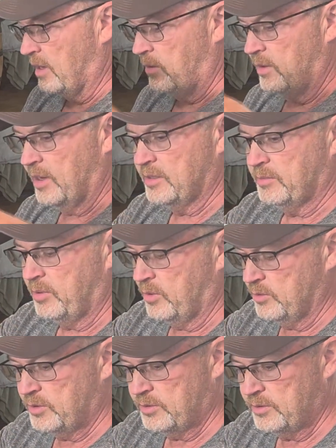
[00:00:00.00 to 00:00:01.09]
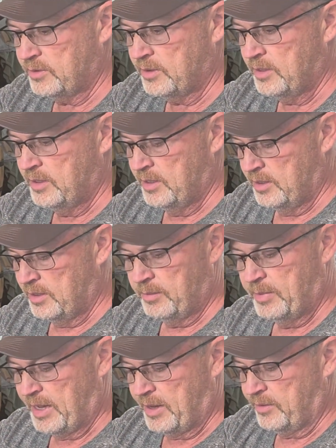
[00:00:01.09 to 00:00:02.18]
out, as opposed to the
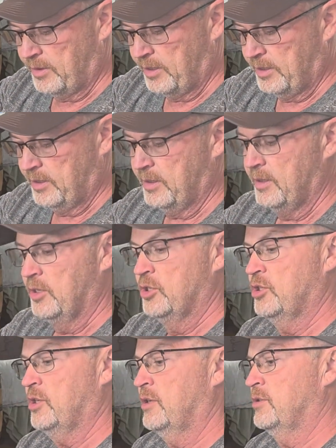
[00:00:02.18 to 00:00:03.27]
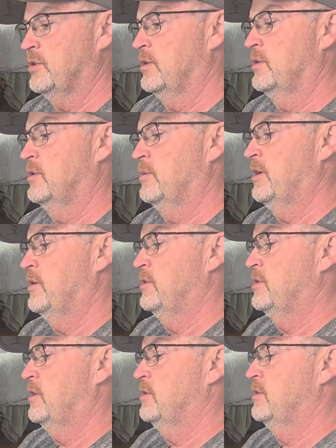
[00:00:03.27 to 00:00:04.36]
battery charger, the battery
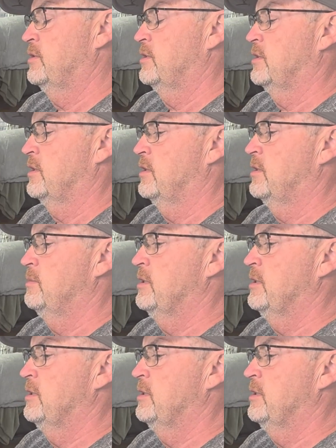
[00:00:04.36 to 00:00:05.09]
charger, just a little